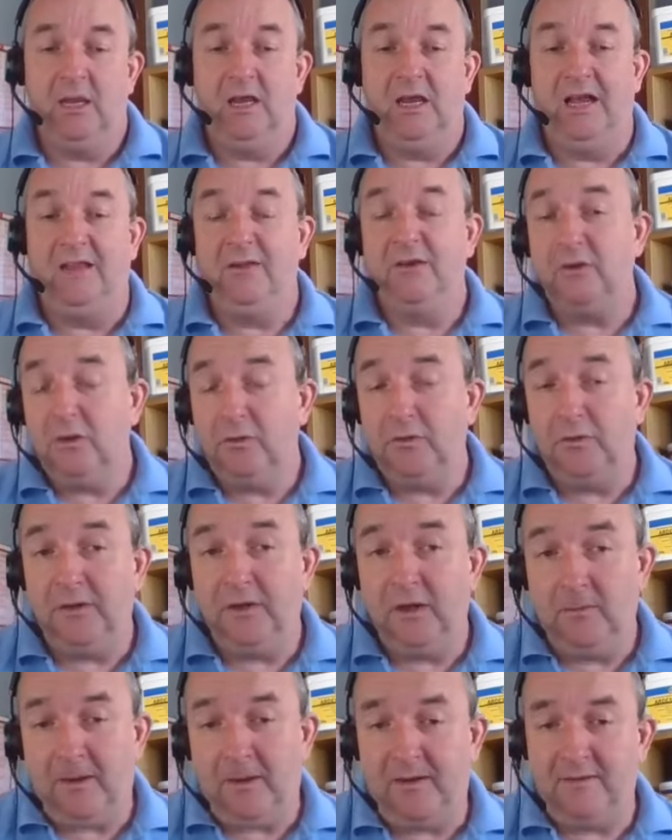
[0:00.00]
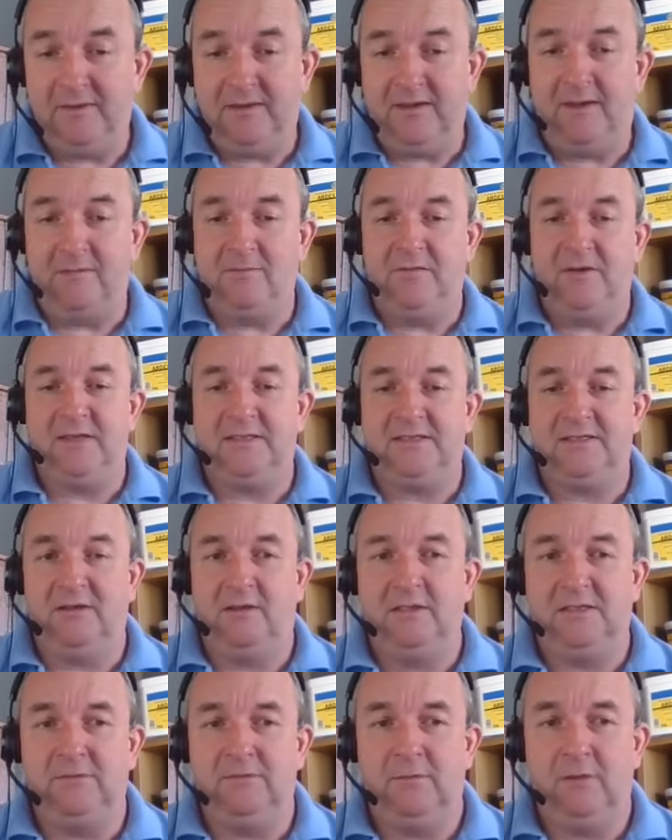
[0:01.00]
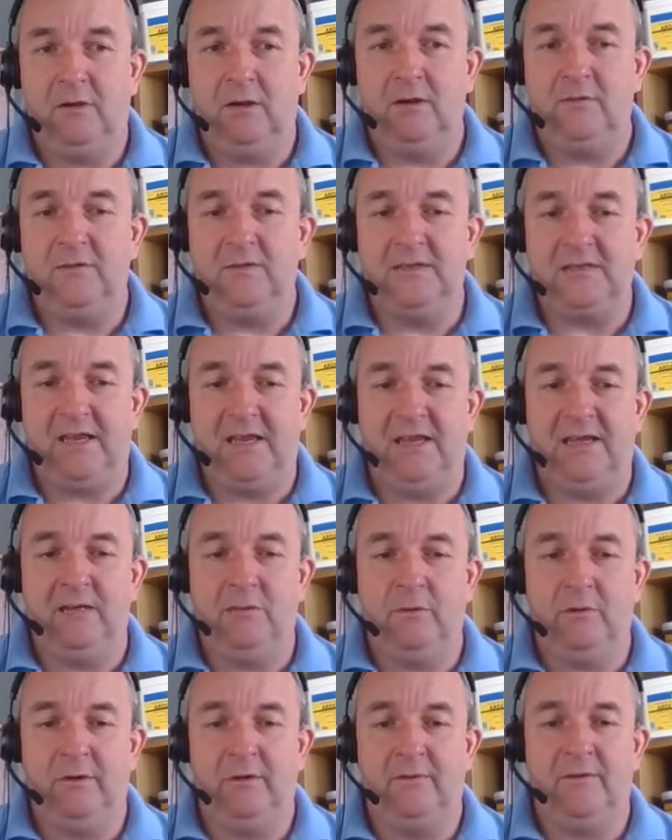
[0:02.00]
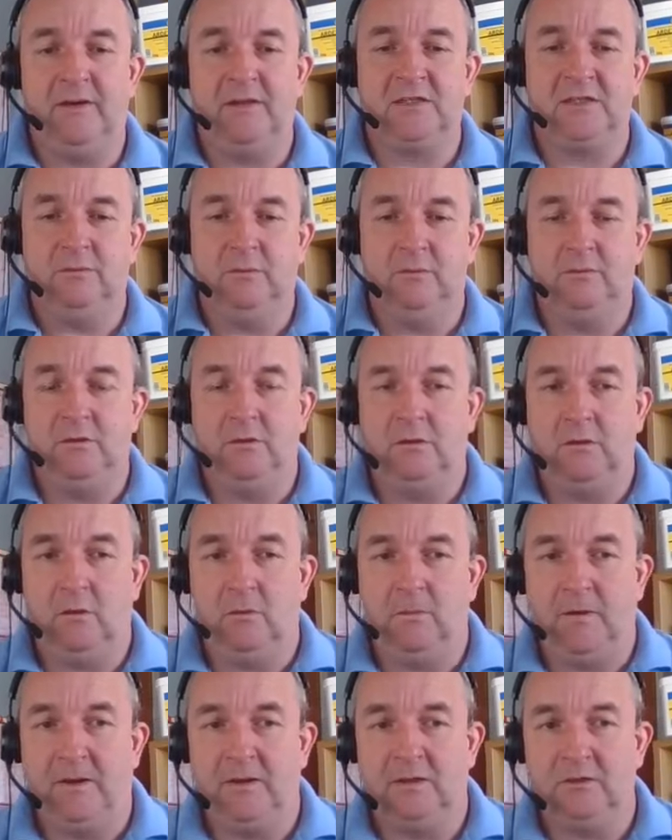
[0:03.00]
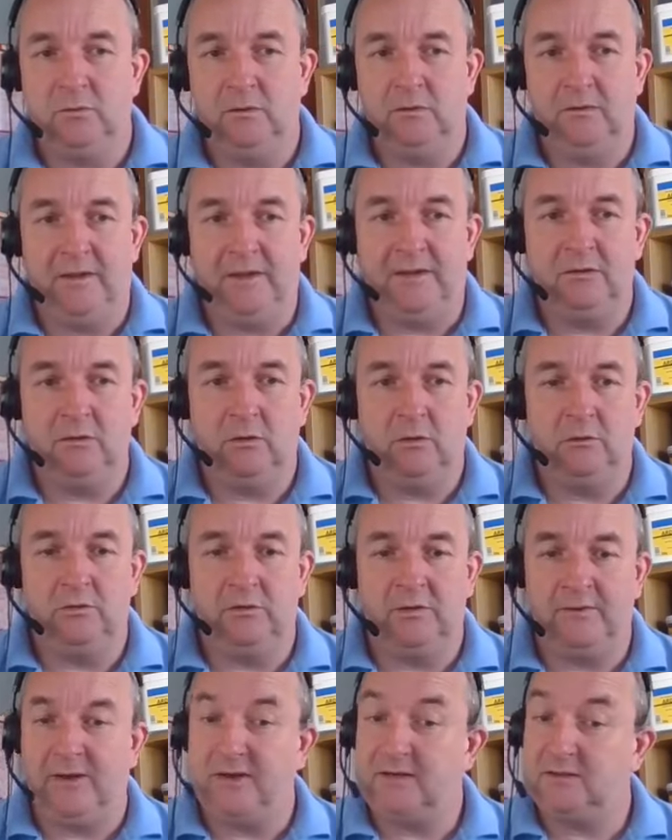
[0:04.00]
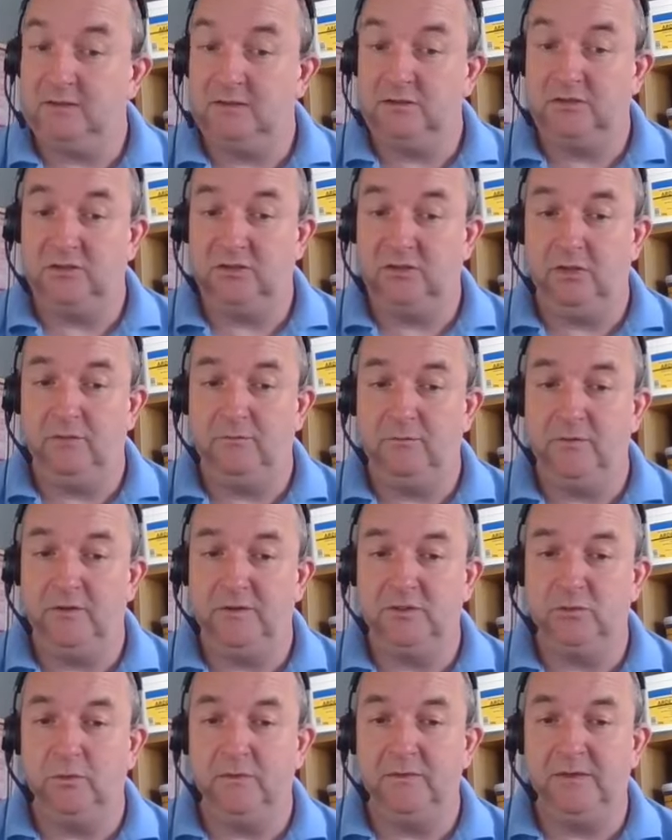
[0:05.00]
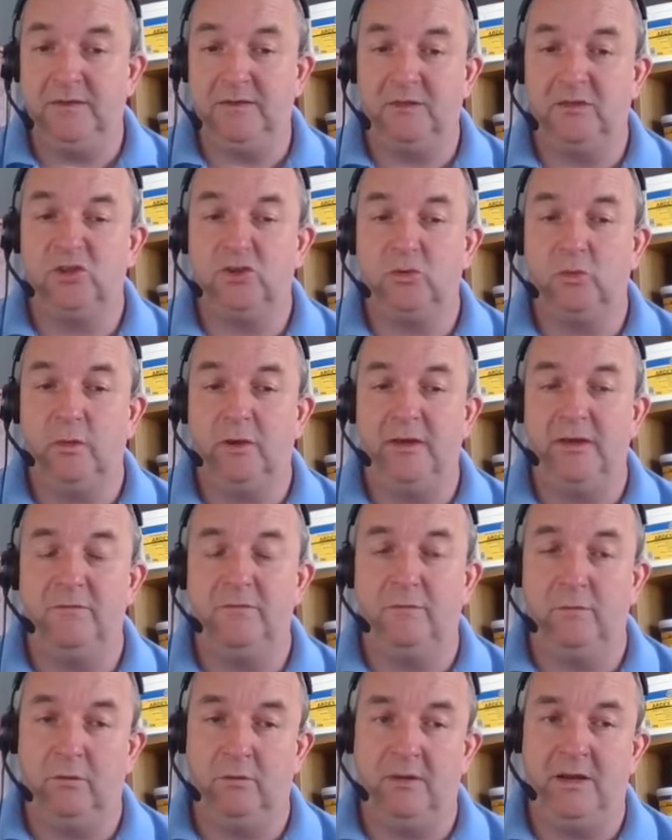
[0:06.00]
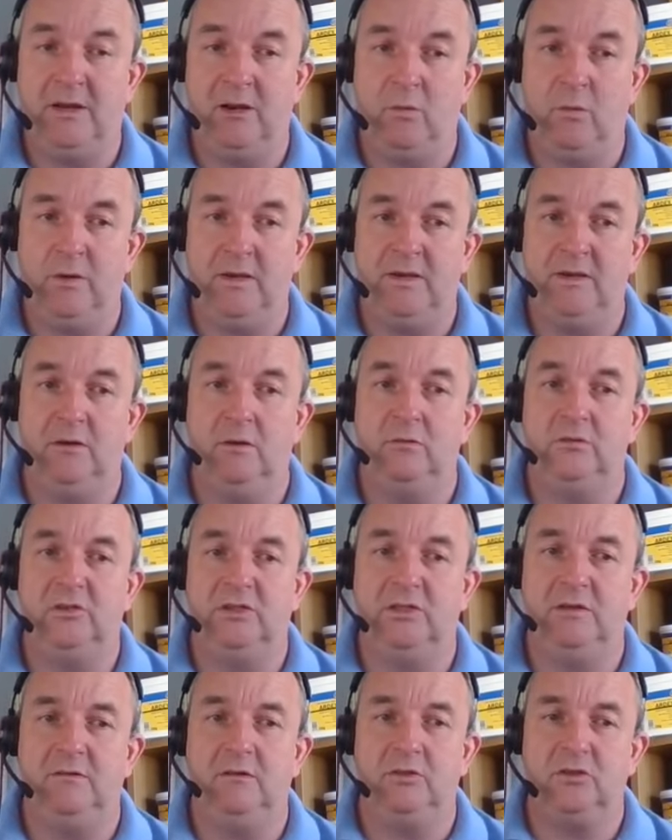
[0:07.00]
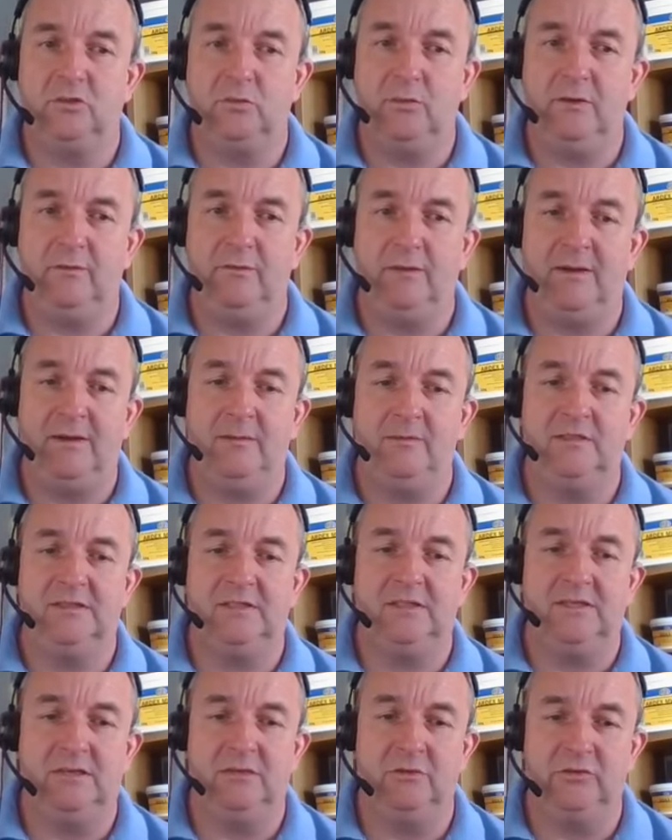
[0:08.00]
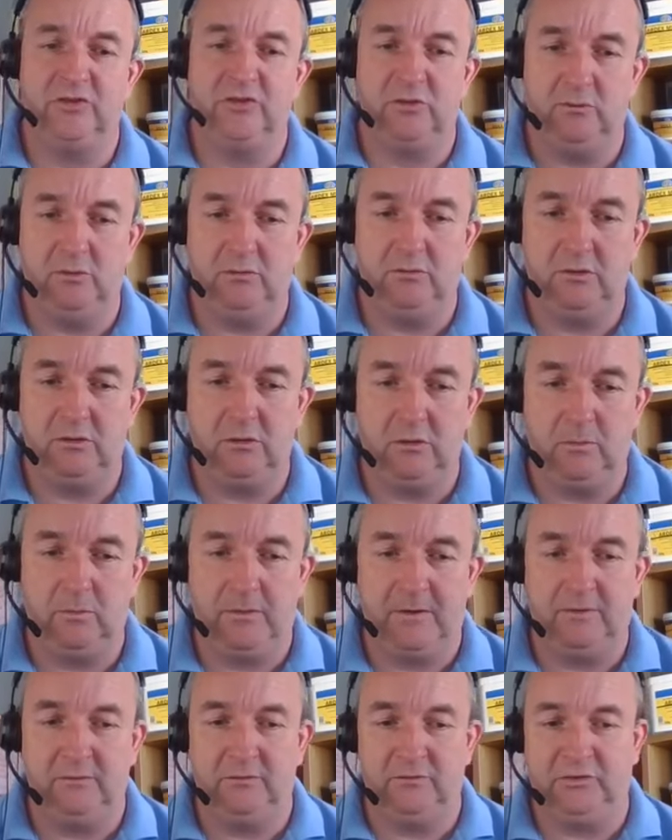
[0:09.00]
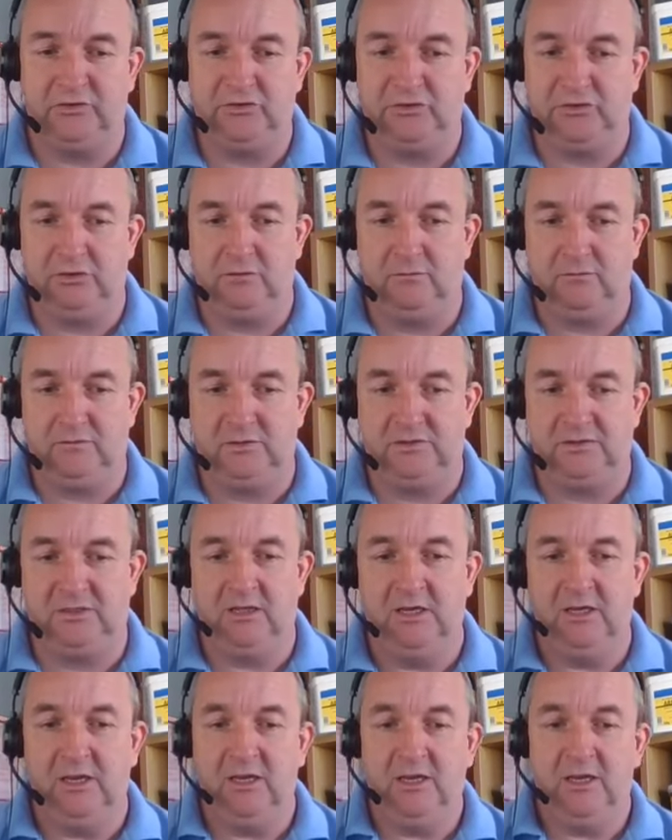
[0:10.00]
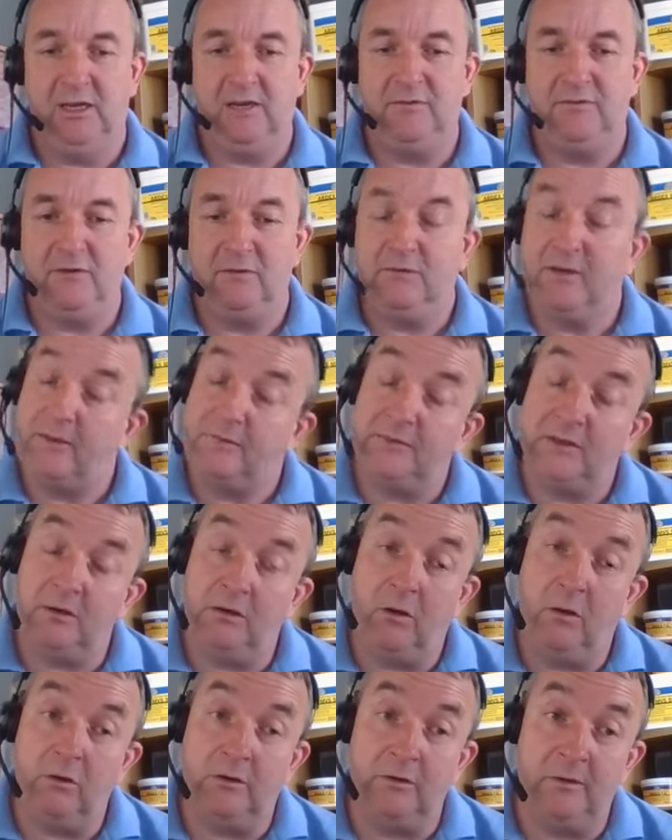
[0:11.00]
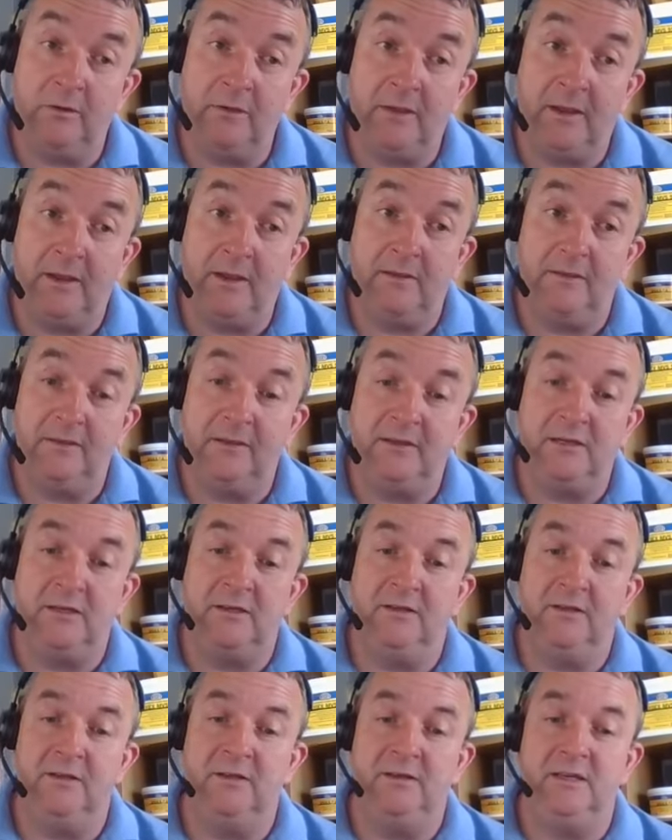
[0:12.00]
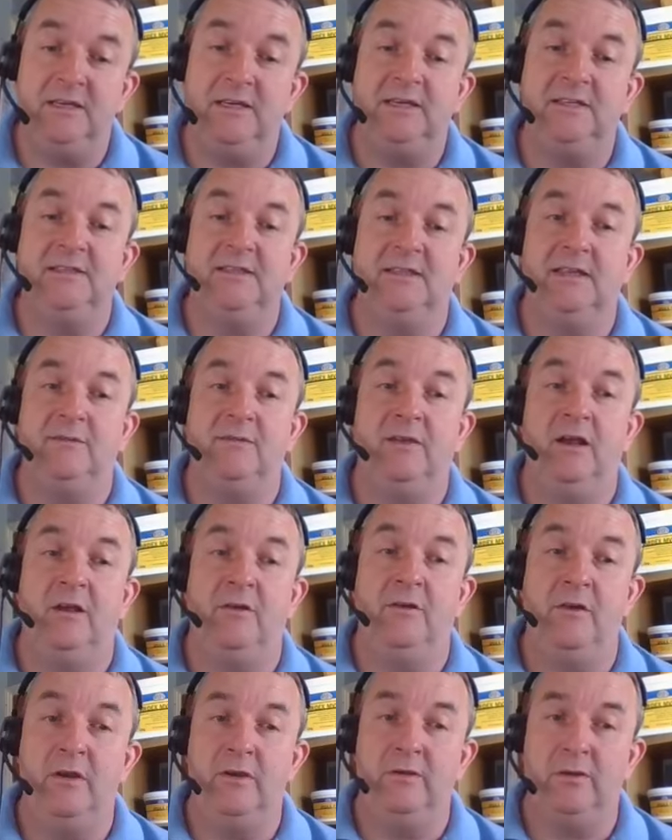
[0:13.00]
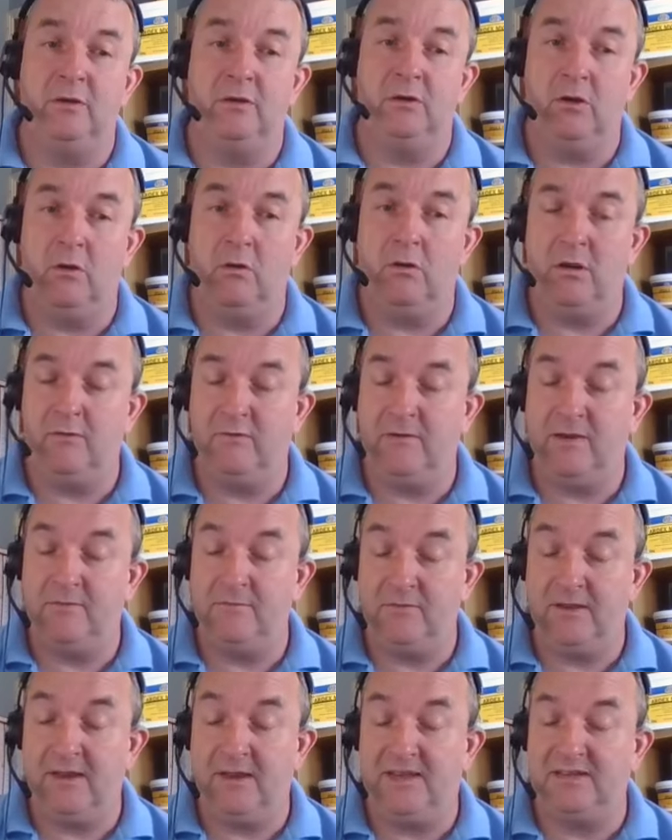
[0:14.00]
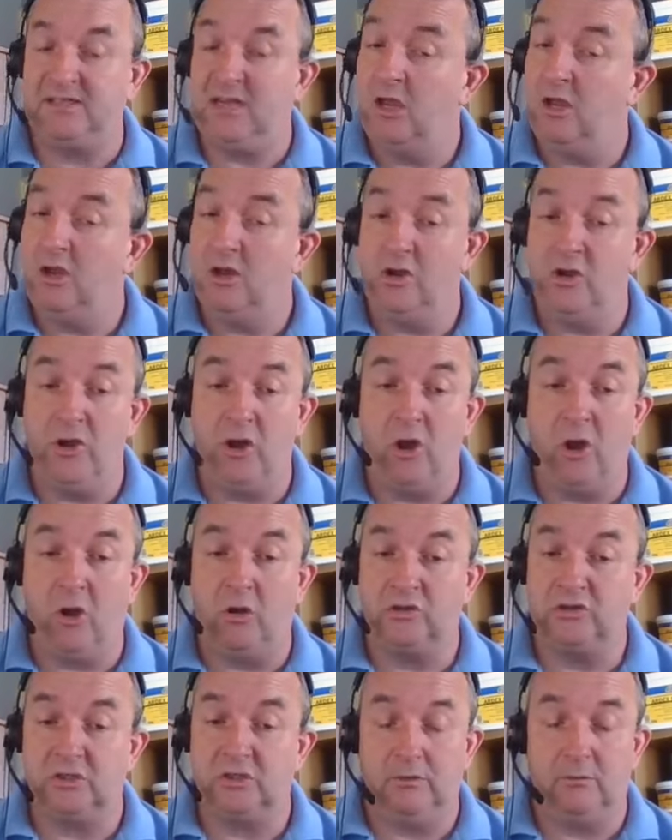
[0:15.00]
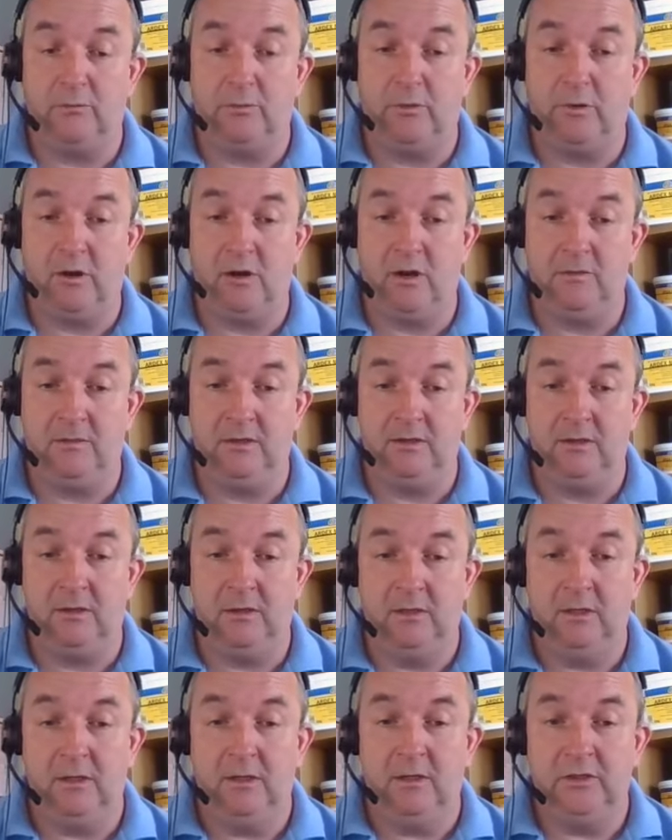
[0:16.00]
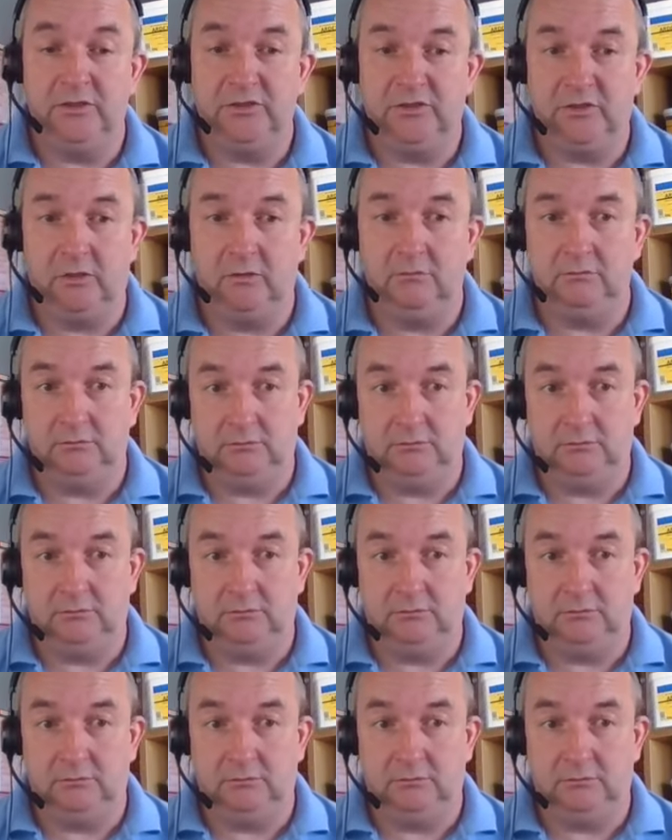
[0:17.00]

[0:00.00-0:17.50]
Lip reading: And the good thing about the MVS 95 is any one of our smoothing compounds will then go direct to the surface within a 24-hour window. So you've got 24 hours to get your smoothing compound on the surface. If you've left it longer than that, then you're going to need to give it another coat of MVS, not primer. So